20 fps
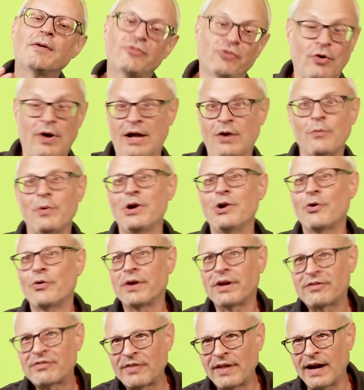So, how do we know
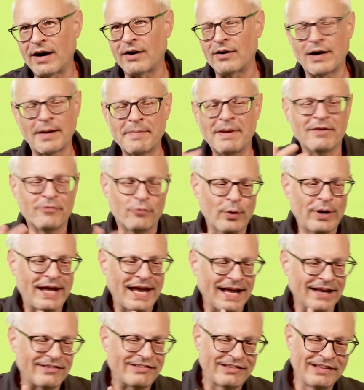that it's there? I mean, if we
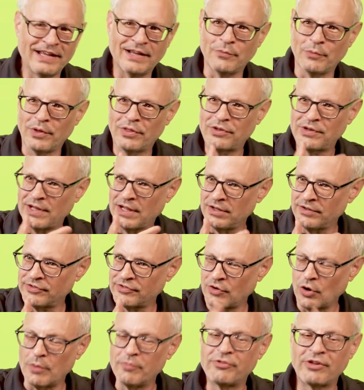can't see it with
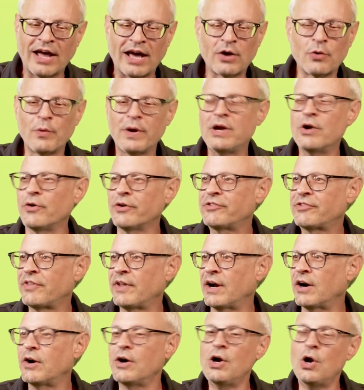telescopes, how do we know it's
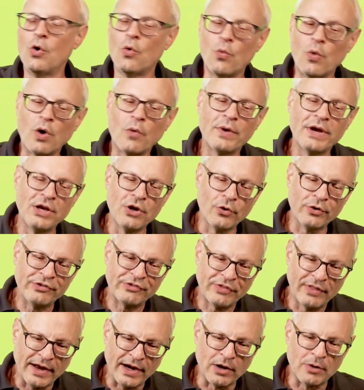there? Well, we know
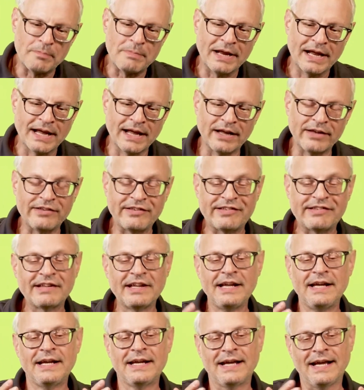it's there because
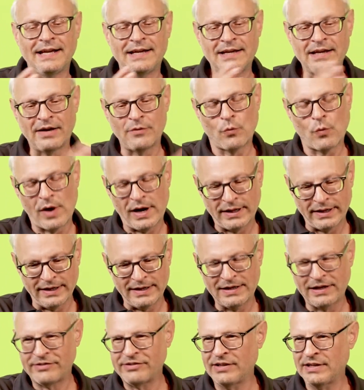it do- while
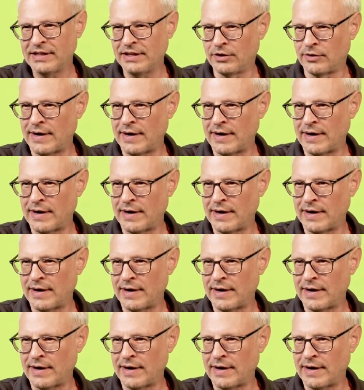it doesn't